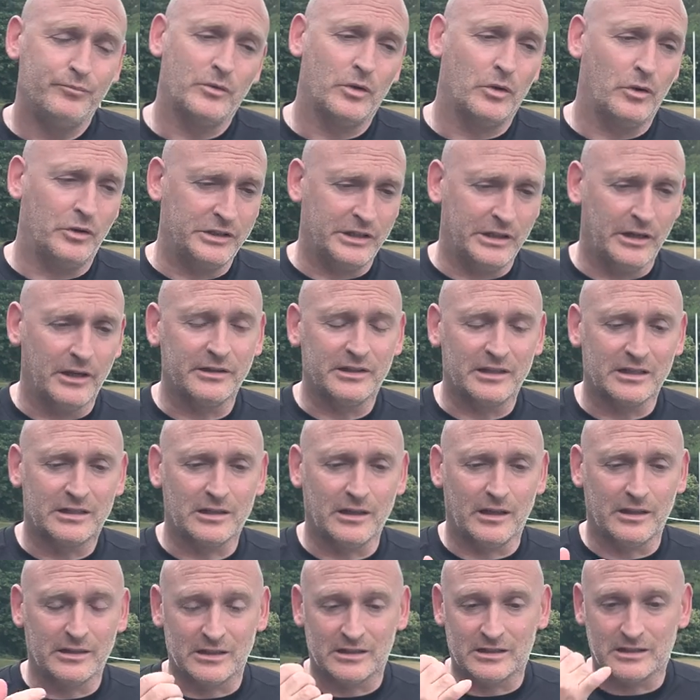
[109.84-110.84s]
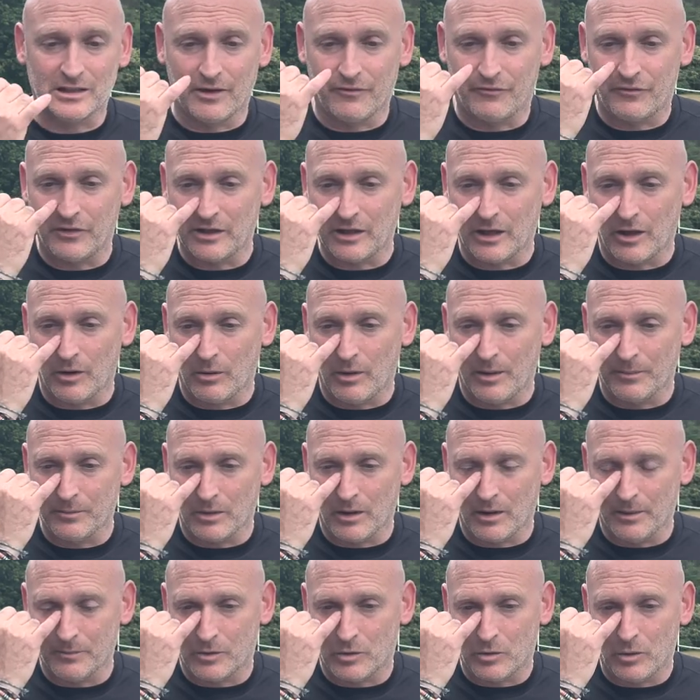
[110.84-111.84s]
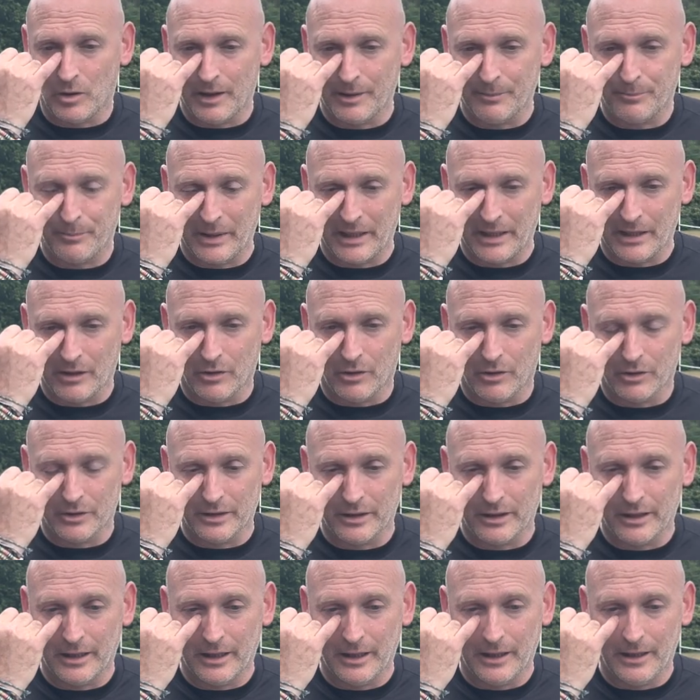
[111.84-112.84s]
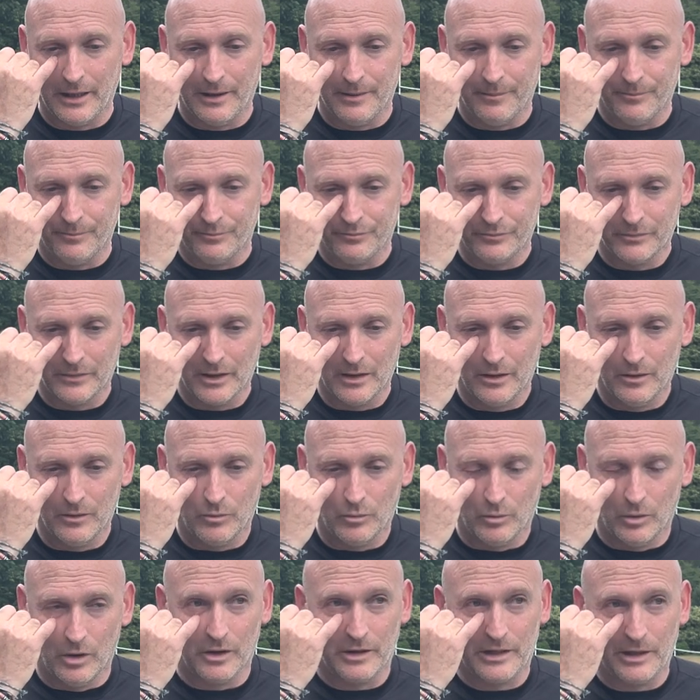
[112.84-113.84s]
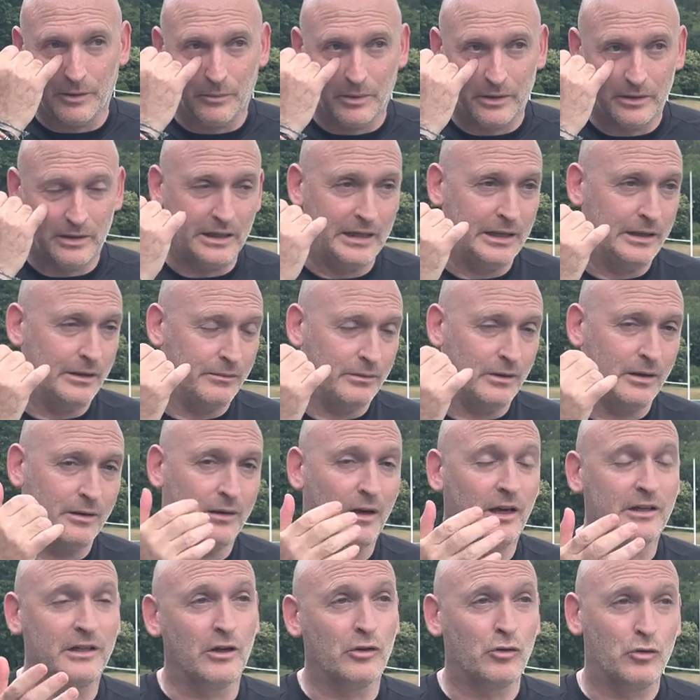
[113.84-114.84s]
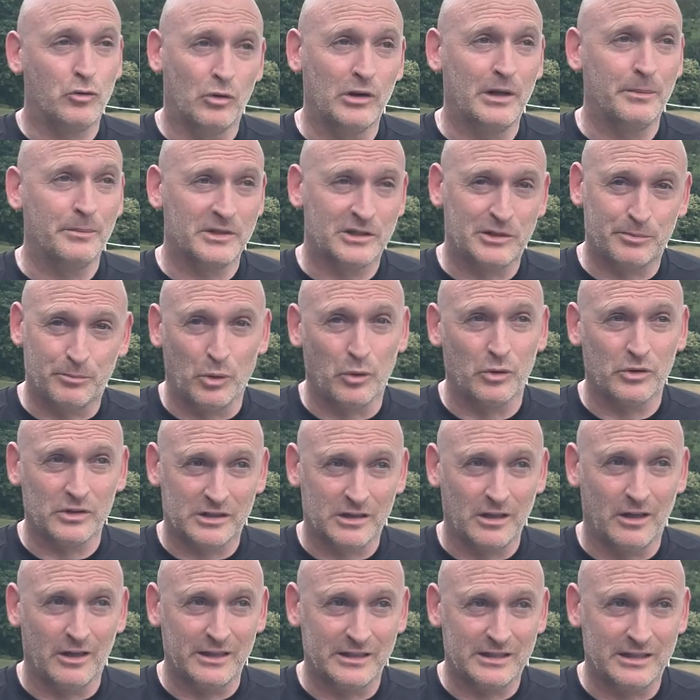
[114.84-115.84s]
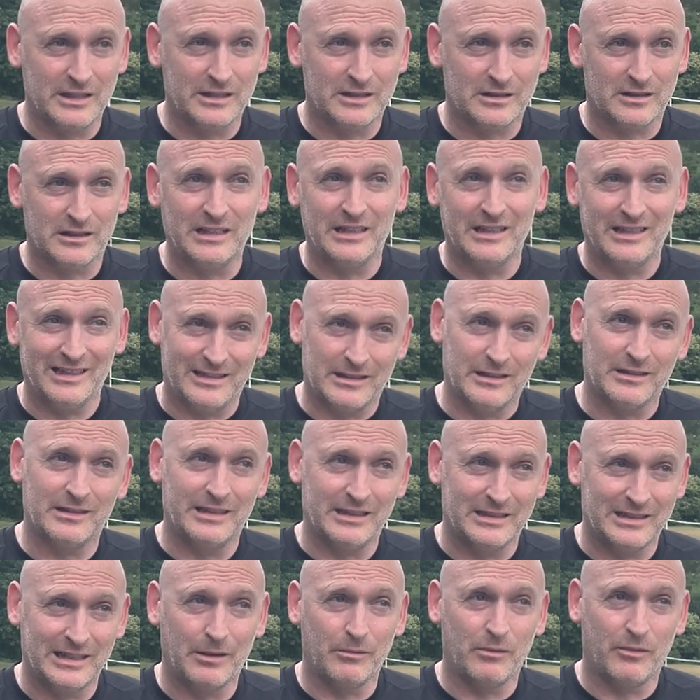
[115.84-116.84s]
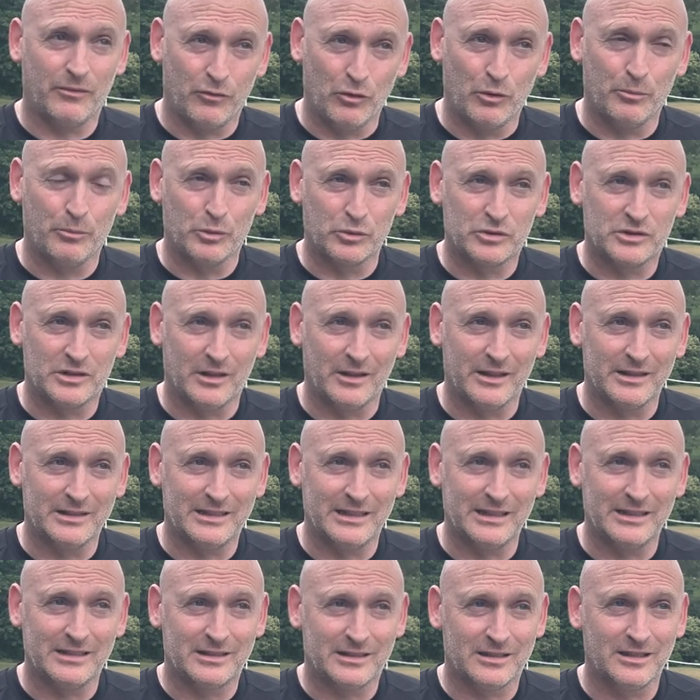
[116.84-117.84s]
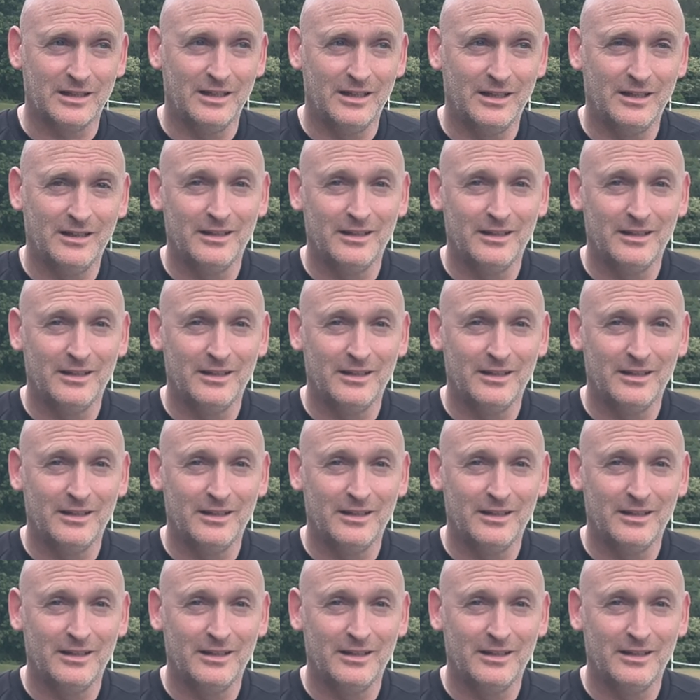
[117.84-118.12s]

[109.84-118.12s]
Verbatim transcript: On the other side of stuff, you know, I'm, I'm quite big on. Um, working with the I don't call him a sports scientist. He's a, he's now a football scientist.